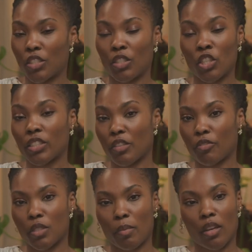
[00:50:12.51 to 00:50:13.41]
look
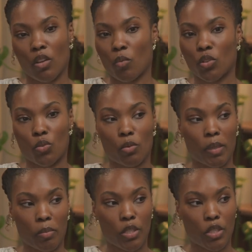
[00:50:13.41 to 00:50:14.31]
different depending on what tour people are